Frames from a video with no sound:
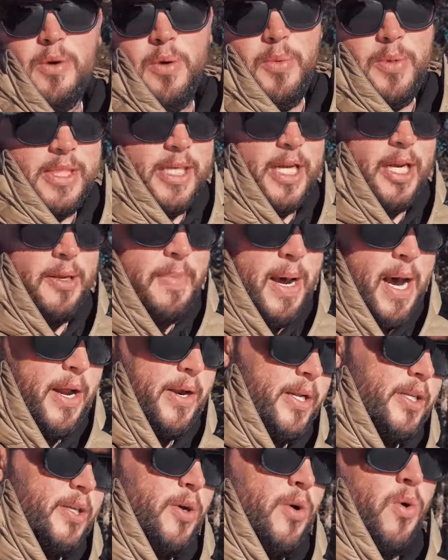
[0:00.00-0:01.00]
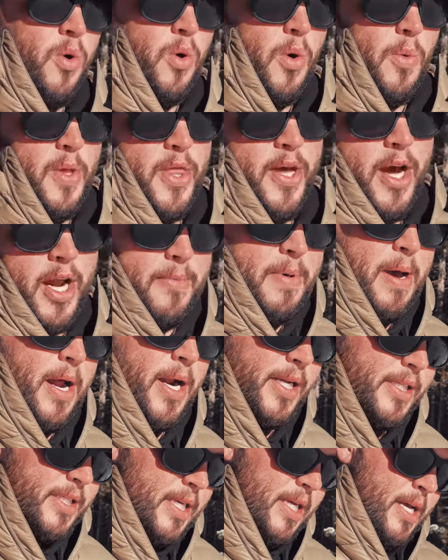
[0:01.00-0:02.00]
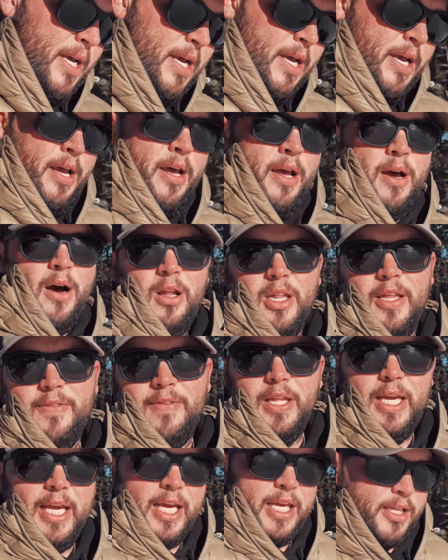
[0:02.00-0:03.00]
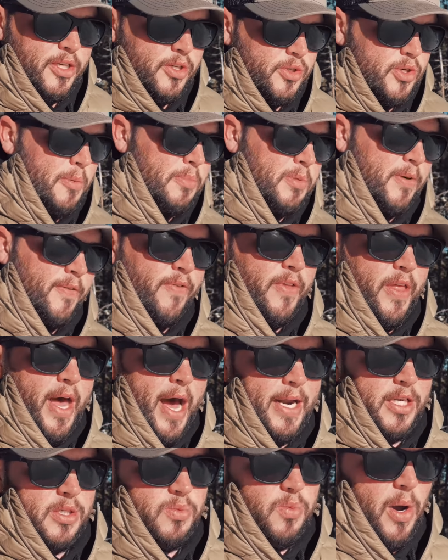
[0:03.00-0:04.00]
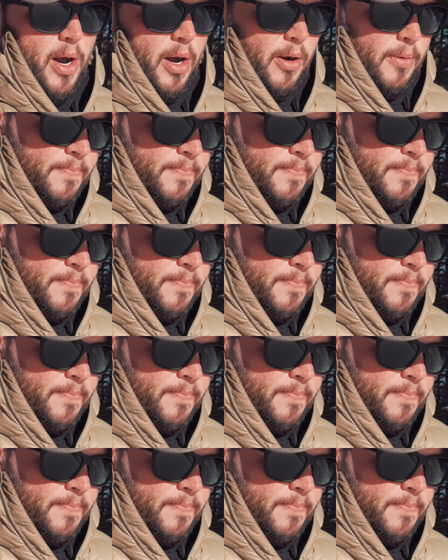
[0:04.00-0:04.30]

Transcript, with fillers: what we said about it or what we thought about it, I'll leave a link in the description for that as well.